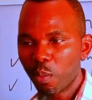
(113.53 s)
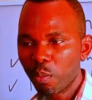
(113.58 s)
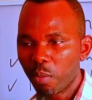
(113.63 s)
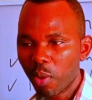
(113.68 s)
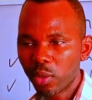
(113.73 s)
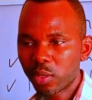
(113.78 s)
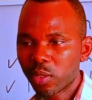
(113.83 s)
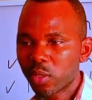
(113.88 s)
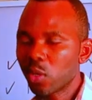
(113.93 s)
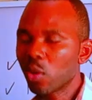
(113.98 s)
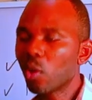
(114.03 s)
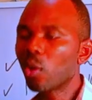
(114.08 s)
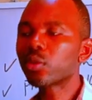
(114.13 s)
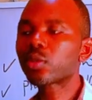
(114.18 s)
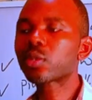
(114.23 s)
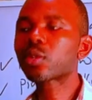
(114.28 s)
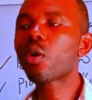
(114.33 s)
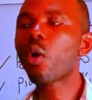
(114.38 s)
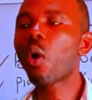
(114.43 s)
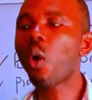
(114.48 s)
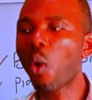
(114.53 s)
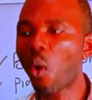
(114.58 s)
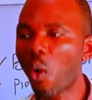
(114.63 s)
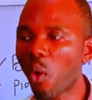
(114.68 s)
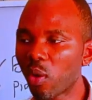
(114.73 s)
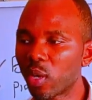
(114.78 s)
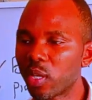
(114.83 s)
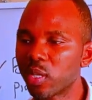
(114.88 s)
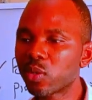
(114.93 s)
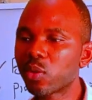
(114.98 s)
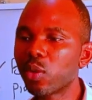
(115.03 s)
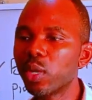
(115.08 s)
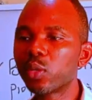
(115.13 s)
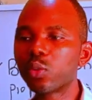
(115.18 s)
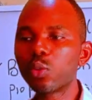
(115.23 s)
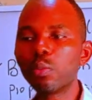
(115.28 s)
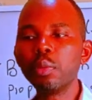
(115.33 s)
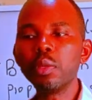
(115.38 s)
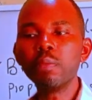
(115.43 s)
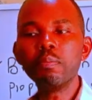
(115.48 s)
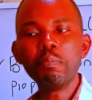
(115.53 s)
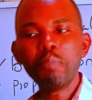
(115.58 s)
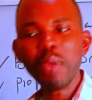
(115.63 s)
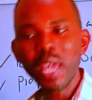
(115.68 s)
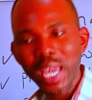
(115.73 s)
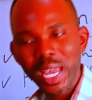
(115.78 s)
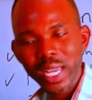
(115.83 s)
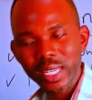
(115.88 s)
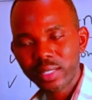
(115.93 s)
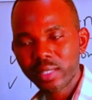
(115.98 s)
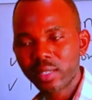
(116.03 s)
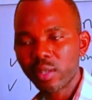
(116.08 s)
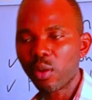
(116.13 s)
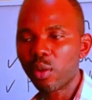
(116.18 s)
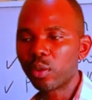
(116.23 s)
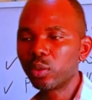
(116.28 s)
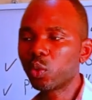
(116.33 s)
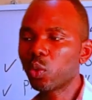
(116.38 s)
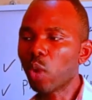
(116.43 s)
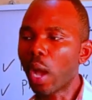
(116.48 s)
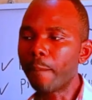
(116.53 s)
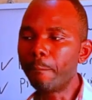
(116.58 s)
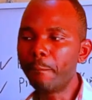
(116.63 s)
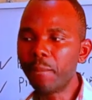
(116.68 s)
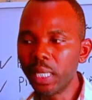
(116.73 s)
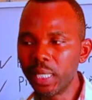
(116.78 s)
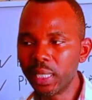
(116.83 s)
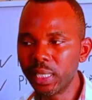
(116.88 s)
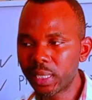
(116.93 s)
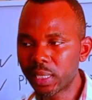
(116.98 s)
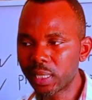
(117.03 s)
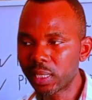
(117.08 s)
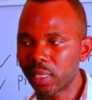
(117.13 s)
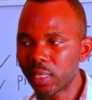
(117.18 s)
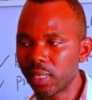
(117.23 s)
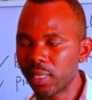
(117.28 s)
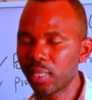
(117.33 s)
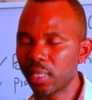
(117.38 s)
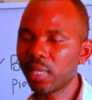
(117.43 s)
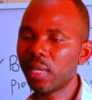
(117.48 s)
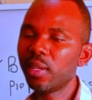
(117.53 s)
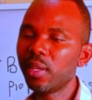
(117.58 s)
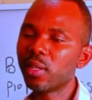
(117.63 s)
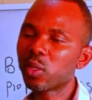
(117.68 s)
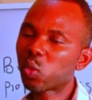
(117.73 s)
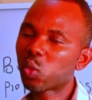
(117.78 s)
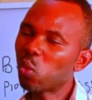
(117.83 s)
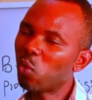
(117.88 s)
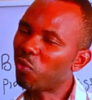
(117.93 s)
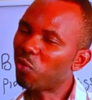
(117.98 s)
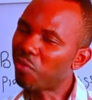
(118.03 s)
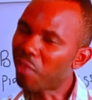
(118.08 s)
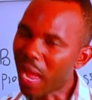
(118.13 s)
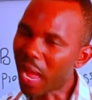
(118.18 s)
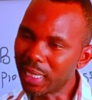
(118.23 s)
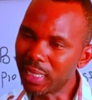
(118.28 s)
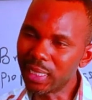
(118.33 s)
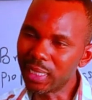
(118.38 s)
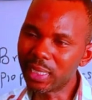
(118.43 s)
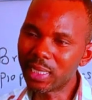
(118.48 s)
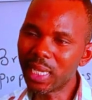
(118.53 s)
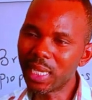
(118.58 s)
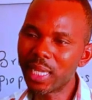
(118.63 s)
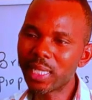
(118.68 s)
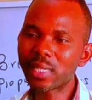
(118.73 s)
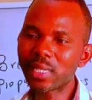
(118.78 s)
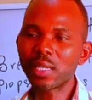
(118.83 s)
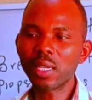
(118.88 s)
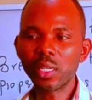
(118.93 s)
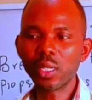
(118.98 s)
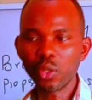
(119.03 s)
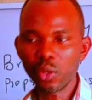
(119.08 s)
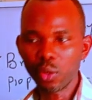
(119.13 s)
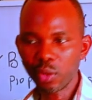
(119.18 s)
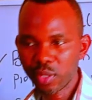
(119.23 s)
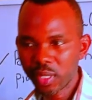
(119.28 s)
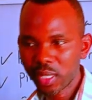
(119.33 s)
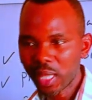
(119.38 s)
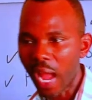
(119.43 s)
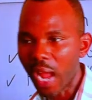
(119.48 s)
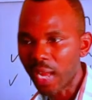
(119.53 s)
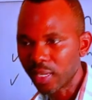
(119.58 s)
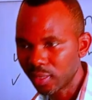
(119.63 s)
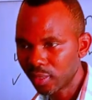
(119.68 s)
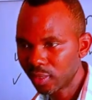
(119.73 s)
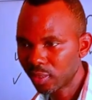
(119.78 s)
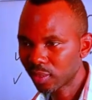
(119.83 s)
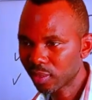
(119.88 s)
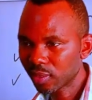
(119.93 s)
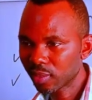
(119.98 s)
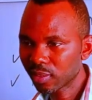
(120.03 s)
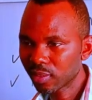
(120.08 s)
But your score is going to be based on your ability to validate your stand.